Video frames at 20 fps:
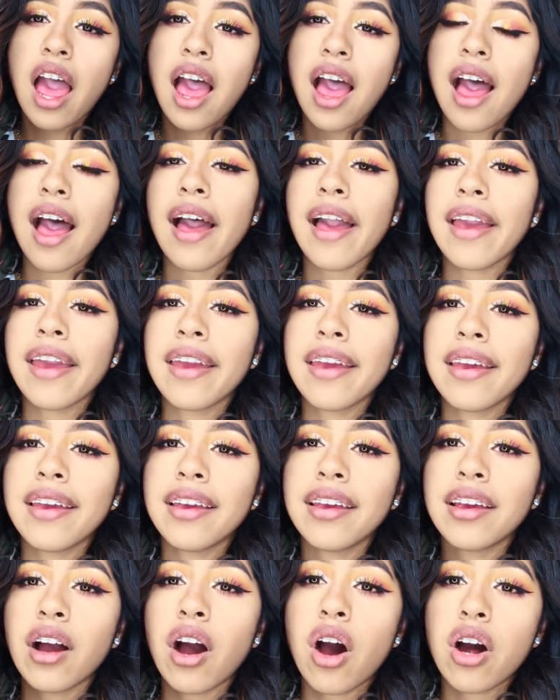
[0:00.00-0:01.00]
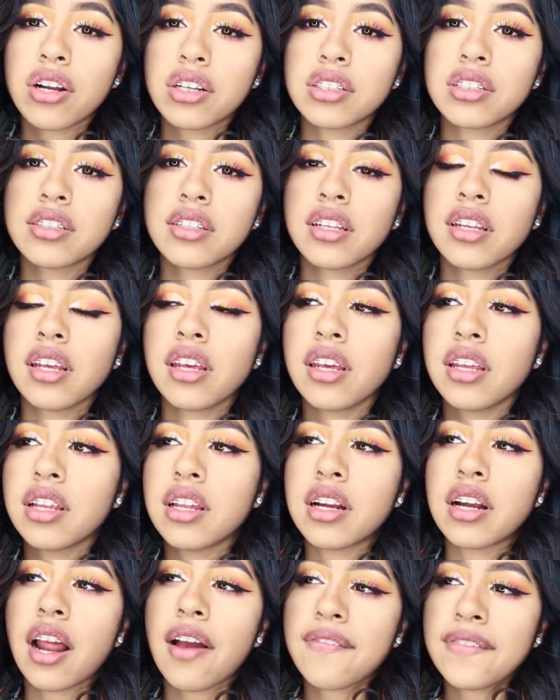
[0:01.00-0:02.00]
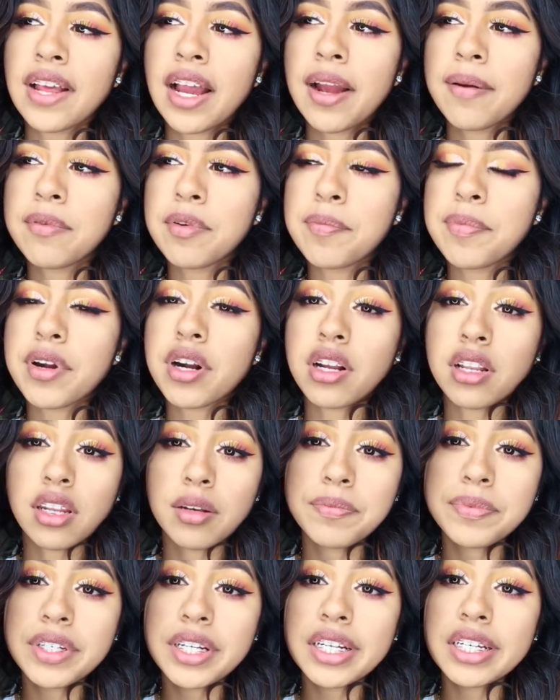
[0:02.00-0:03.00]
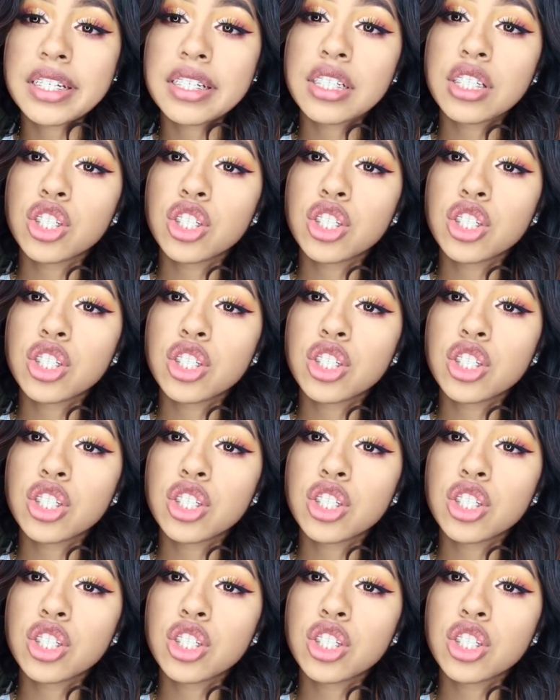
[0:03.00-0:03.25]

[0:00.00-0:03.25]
I honestly didn't have time to put on lipstick,